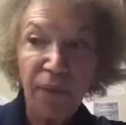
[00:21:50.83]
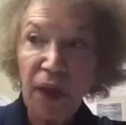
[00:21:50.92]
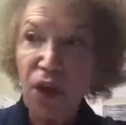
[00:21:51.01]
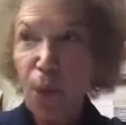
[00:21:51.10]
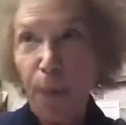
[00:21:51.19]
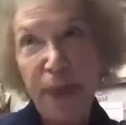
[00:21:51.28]

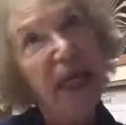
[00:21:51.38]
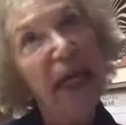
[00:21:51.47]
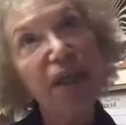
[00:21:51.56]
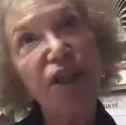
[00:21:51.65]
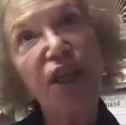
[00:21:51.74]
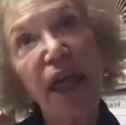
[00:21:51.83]
you're
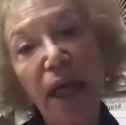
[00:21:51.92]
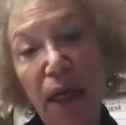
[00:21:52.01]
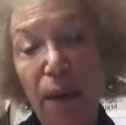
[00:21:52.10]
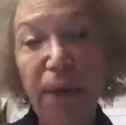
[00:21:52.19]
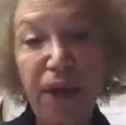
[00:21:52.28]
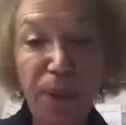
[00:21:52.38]
potentiating a
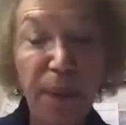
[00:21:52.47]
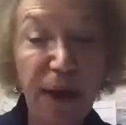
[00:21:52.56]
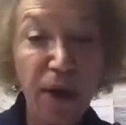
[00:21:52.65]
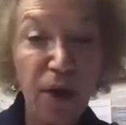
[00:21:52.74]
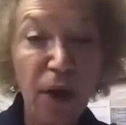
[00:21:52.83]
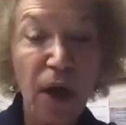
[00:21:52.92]
much
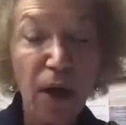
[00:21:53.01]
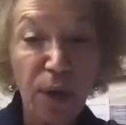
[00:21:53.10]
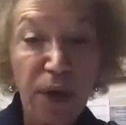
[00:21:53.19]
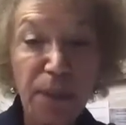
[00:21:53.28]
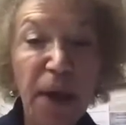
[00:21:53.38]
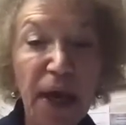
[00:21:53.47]
better
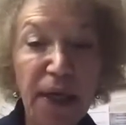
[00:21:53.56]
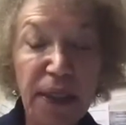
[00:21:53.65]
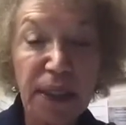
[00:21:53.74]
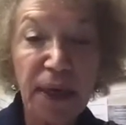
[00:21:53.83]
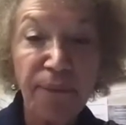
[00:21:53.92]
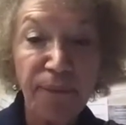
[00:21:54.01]

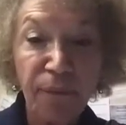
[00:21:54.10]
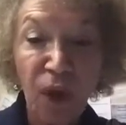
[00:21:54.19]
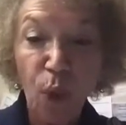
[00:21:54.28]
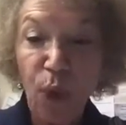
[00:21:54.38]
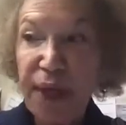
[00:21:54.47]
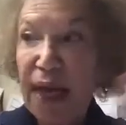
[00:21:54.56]
response
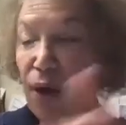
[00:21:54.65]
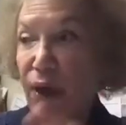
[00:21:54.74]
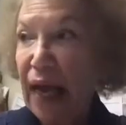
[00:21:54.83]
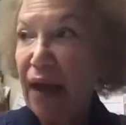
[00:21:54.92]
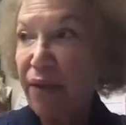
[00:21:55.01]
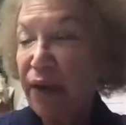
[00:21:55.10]
without
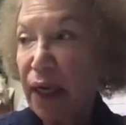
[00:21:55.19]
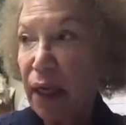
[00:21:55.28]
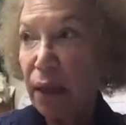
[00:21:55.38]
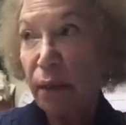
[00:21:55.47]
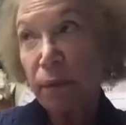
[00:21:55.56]
having